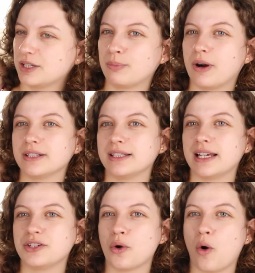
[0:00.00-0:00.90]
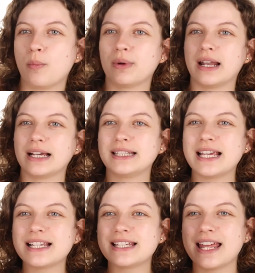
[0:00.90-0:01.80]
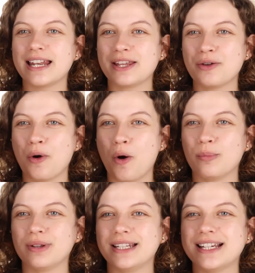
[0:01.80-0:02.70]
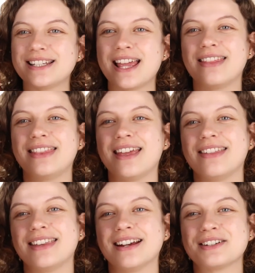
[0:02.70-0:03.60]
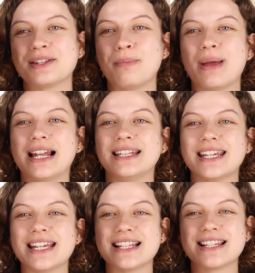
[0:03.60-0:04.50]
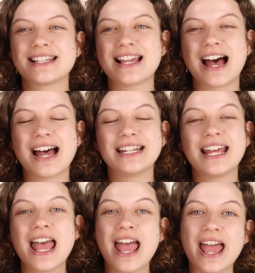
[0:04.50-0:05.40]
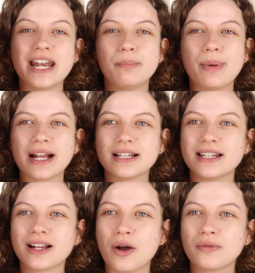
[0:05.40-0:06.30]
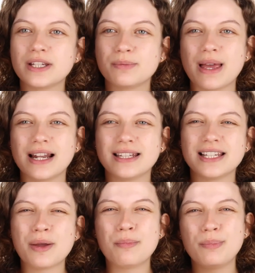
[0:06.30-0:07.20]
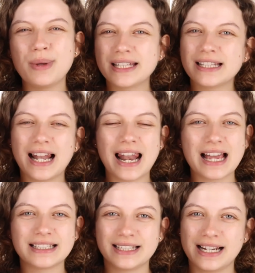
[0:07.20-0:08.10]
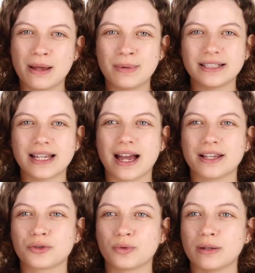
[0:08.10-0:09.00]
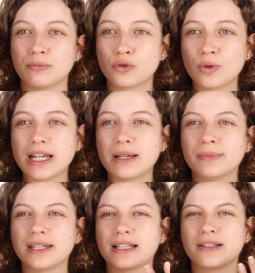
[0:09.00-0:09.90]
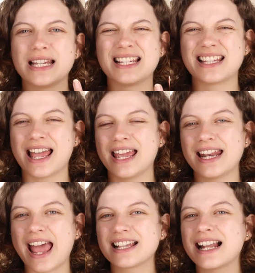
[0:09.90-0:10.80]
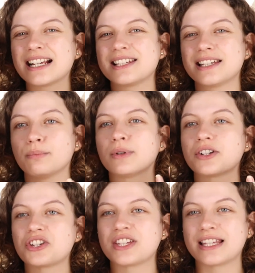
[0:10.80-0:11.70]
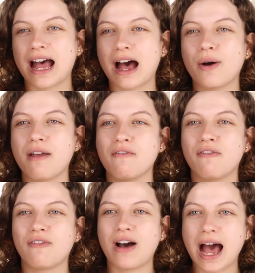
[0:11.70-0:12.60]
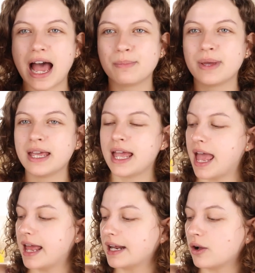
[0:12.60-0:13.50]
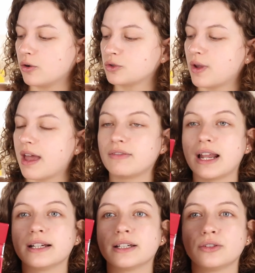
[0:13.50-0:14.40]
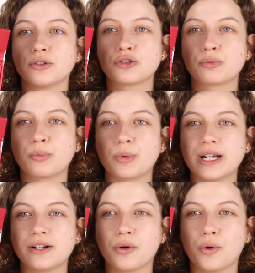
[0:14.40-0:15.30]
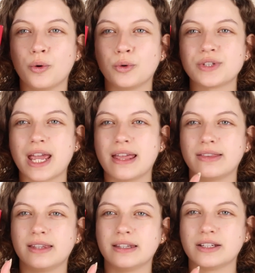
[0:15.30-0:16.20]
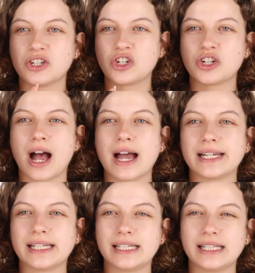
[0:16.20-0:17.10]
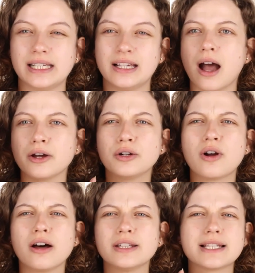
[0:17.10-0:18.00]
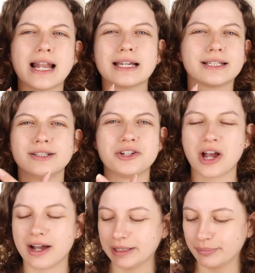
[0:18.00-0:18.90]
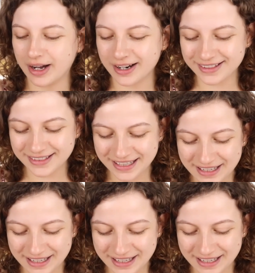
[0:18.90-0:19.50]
this part that you open like this and then you open this and then there's the palette inside and the packaging of this palette is a bit like the Glamlite Ice Cream Dream that is it has like a similar style and vibe and they also have like the sprinkles and the shiny, how do you call this, like the shiny part.